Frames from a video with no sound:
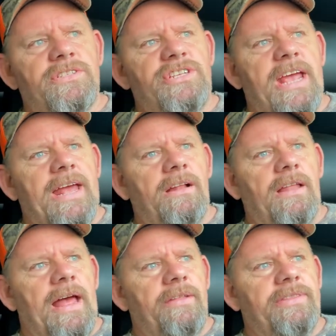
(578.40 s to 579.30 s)

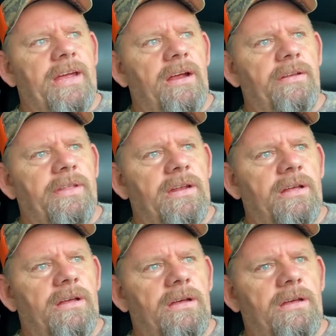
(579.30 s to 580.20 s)
channel out there that
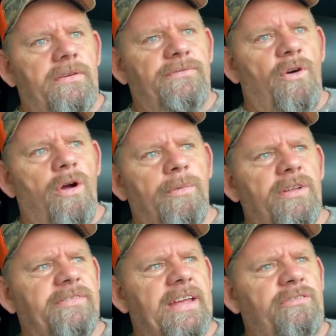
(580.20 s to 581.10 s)
a farmer,
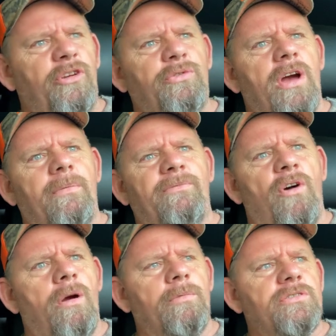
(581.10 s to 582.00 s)
it's like Two Dumb
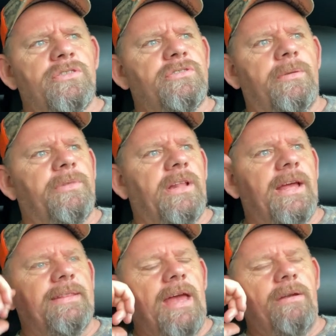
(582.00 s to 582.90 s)
Farmers or something
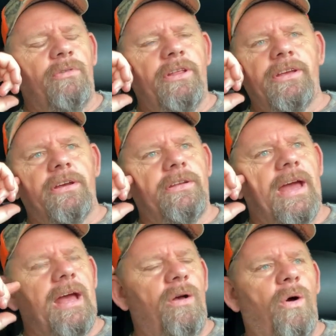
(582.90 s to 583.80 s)
like that. Really good
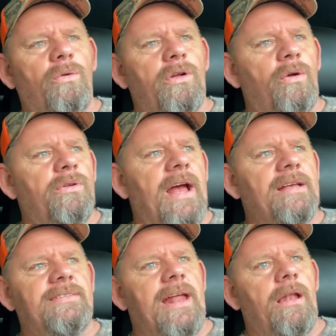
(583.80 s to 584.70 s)
guy, old
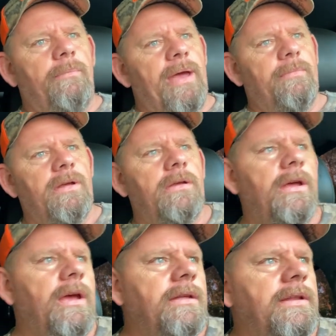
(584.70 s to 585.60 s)
guys in Alabama.
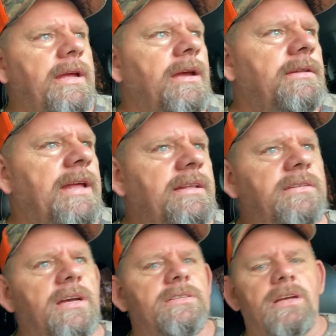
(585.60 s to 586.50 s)
They
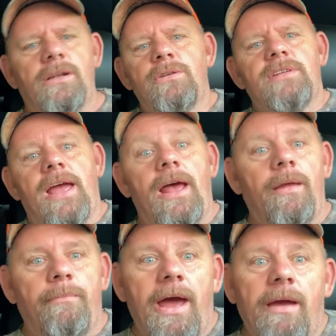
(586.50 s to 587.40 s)
Tuscaloosa,
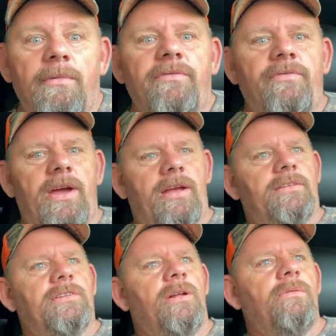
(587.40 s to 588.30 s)
Alabama
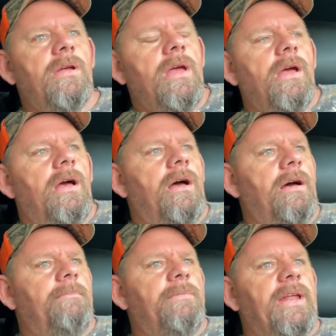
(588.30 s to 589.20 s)
fans,
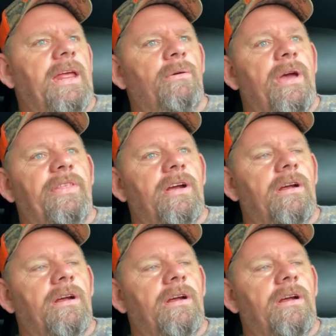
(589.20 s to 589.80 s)
But anyway,